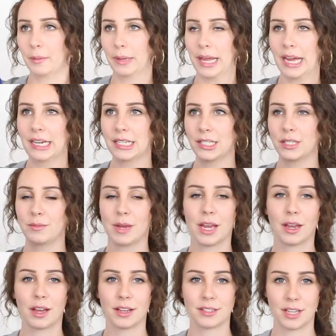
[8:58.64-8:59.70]
My plan is to
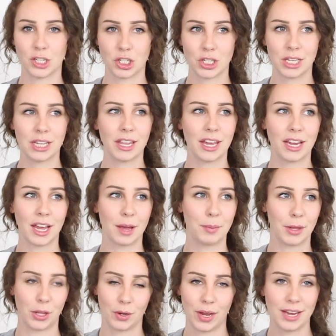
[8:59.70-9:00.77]
make essentially like a
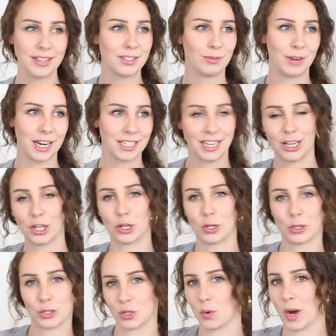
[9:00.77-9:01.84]
pillowcase, a
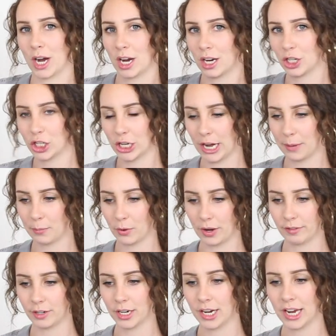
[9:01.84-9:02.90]
rectangle, square shape,
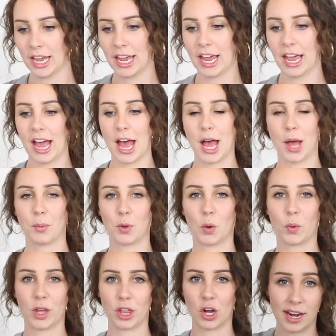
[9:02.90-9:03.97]
whatever, um,
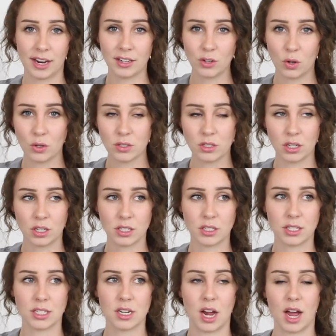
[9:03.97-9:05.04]
with hand holes
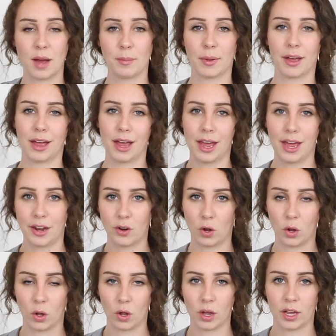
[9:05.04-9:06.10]
towards the top, a head
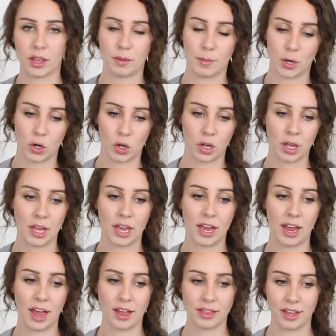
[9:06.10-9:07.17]
hole in the middle,
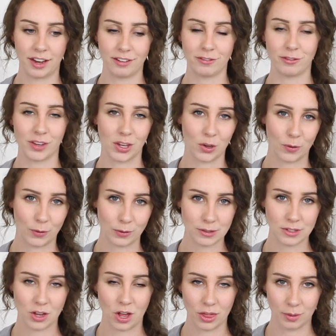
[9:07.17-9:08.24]
and then feet
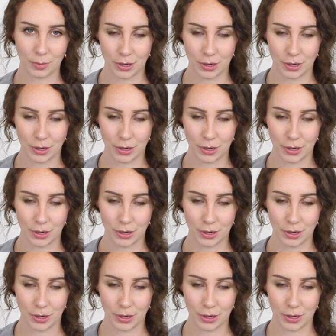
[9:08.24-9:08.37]
holes on the